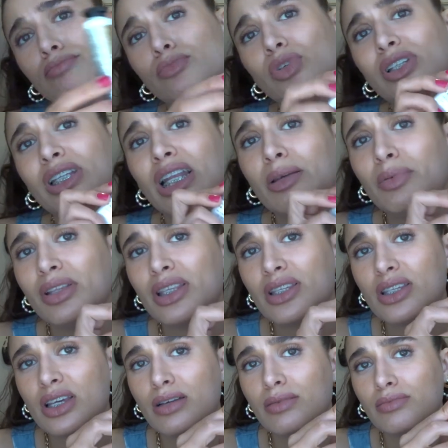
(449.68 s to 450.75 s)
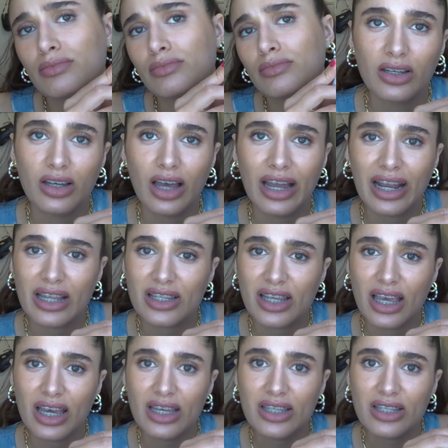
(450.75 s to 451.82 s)
when did I pick this up? At
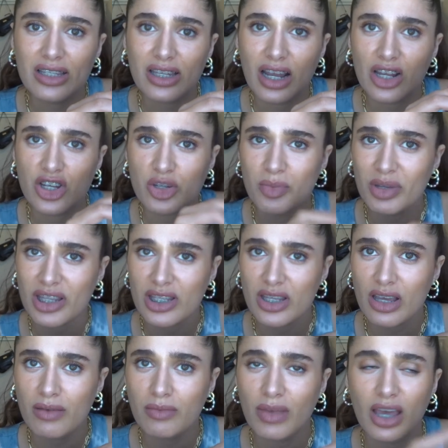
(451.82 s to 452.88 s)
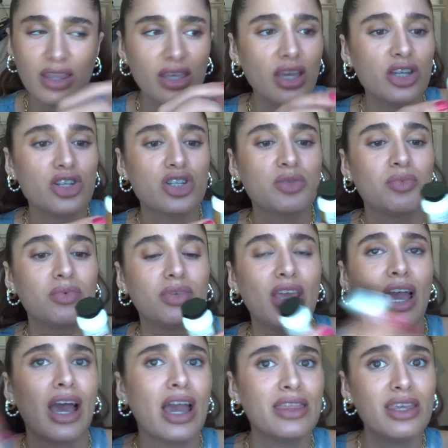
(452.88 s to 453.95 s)
SAS? Did I just pick this up? I think I just
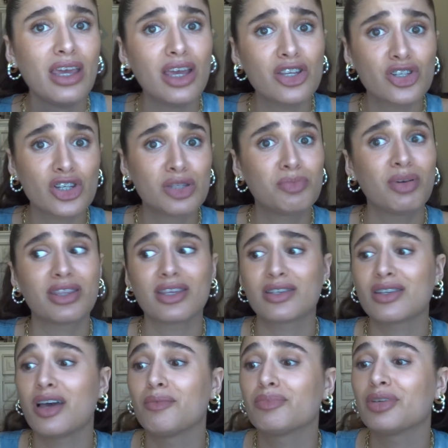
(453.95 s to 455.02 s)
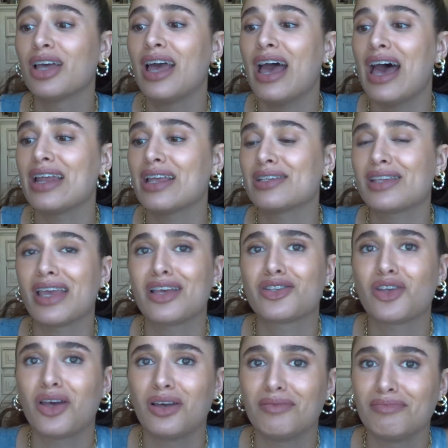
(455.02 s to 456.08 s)
picked this up at SAS
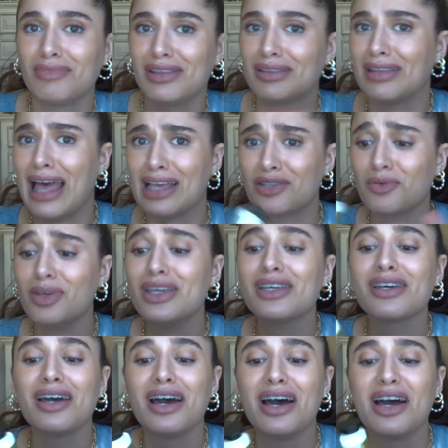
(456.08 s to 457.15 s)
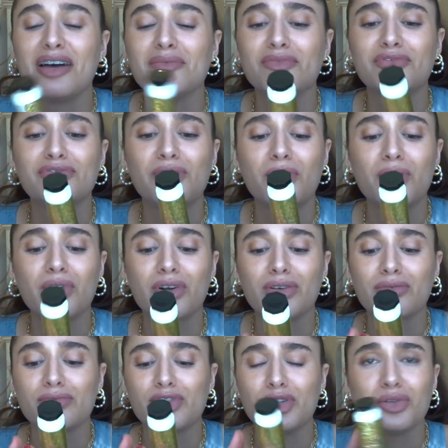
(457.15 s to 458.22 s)
last week
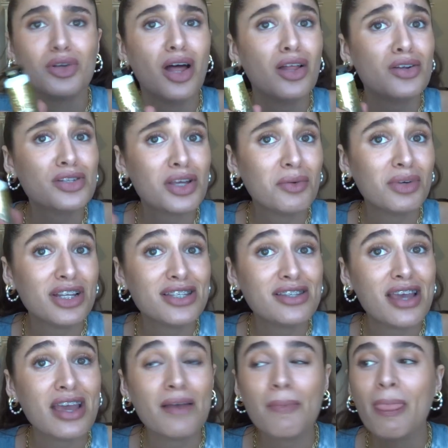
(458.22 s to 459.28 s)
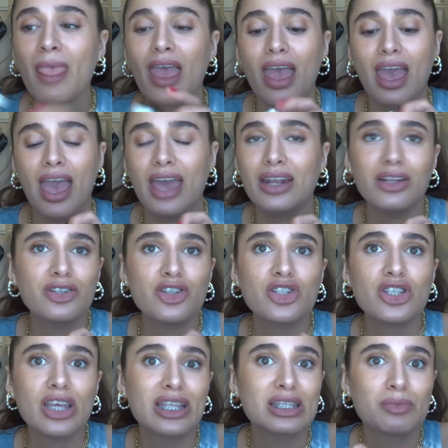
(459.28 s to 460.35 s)
for $2, I want to say. And it
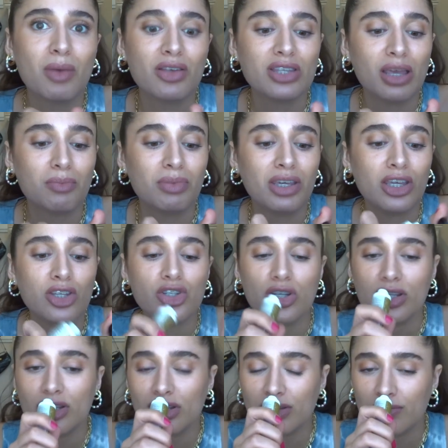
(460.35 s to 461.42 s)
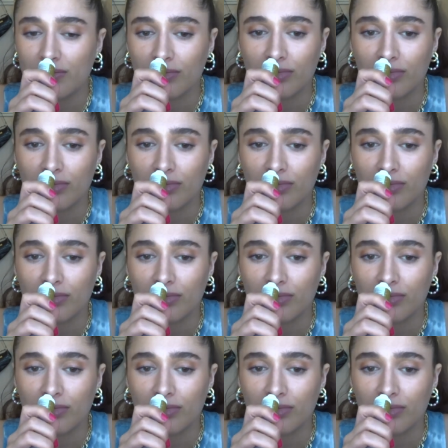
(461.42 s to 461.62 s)
smells like peaches.